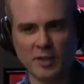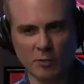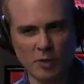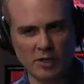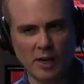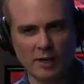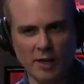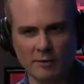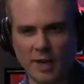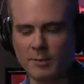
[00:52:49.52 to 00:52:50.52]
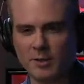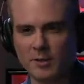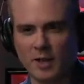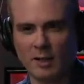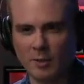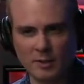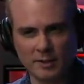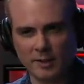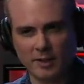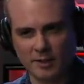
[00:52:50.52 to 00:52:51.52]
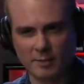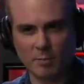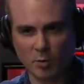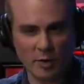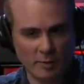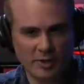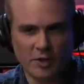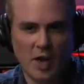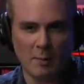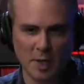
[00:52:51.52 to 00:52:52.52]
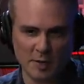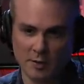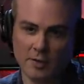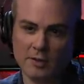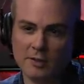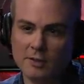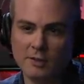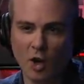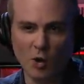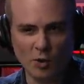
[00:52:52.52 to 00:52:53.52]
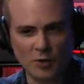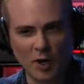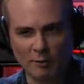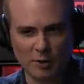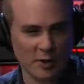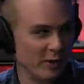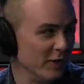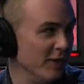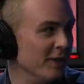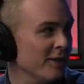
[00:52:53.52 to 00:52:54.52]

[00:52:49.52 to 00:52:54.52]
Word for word: that we got a lot of copies of this game is that it has pretty much dominated all conversation